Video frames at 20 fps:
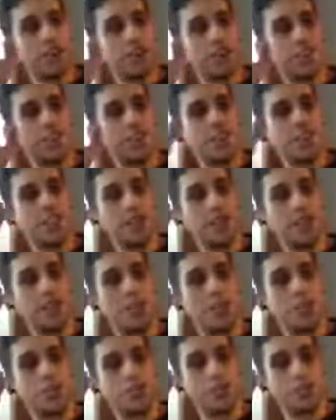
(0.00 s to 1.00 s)
the 16
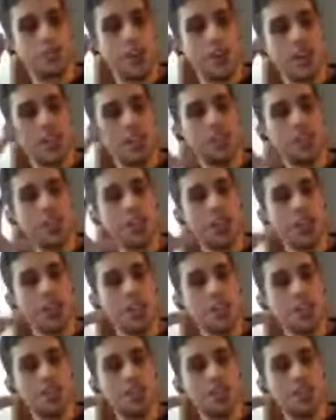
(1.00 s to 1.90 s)
different mojos, right? Each